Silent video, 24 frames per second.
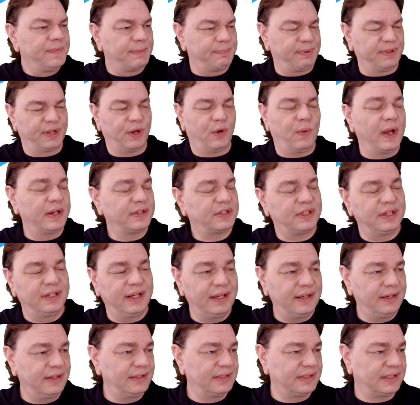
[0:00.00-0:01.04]
But the question
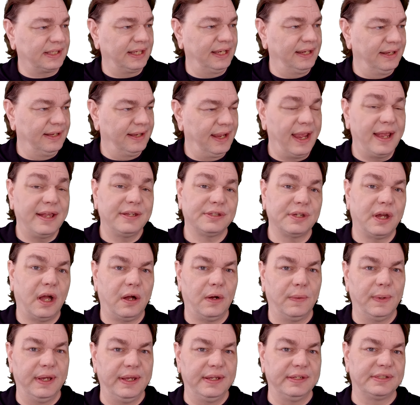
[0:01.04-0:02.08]
is, as
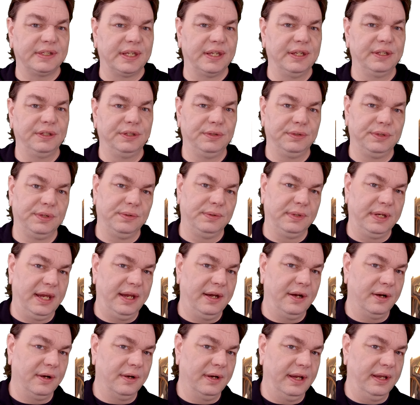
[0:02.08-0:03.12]
always, do you
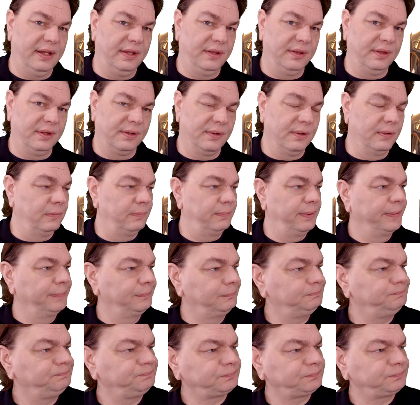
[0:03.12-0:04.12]
need her in the group?